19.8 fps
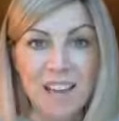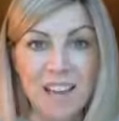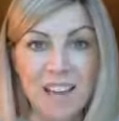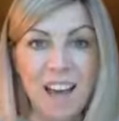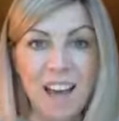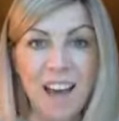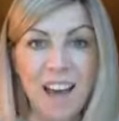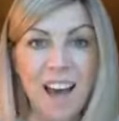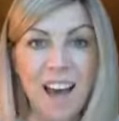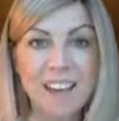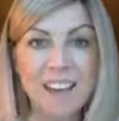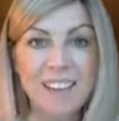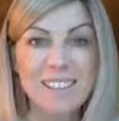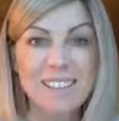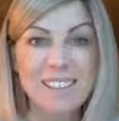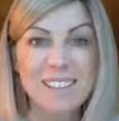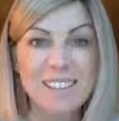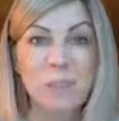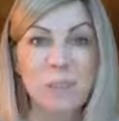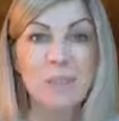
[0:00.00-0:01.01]
and
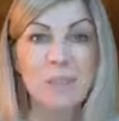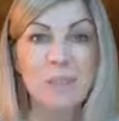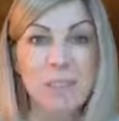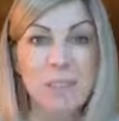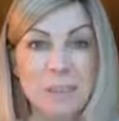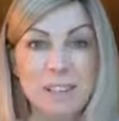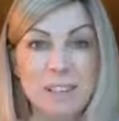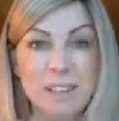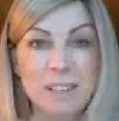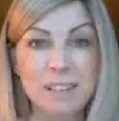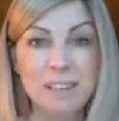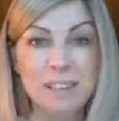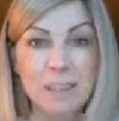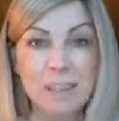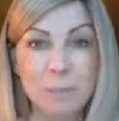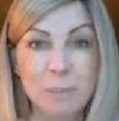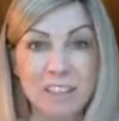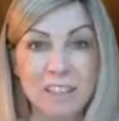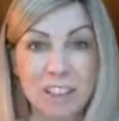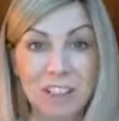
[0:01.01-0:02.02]
it was absolutely
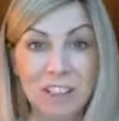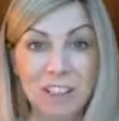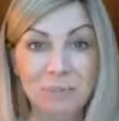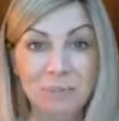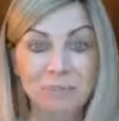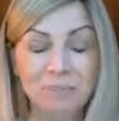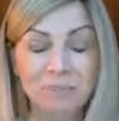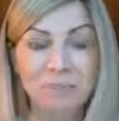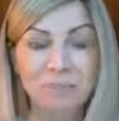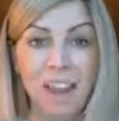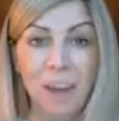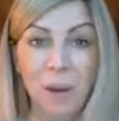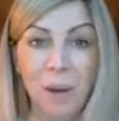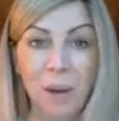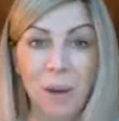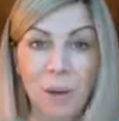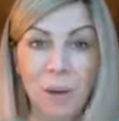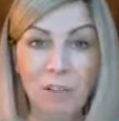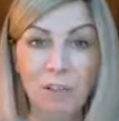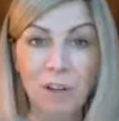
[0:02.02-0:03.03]
spectacular.
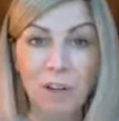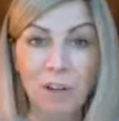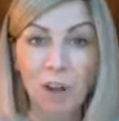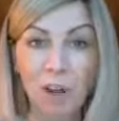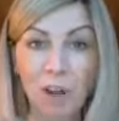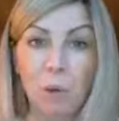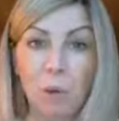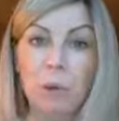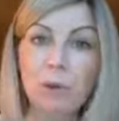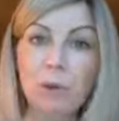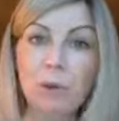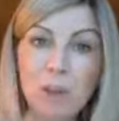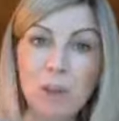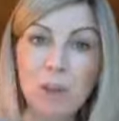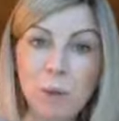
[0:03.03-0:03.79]
However, a couple of months ago,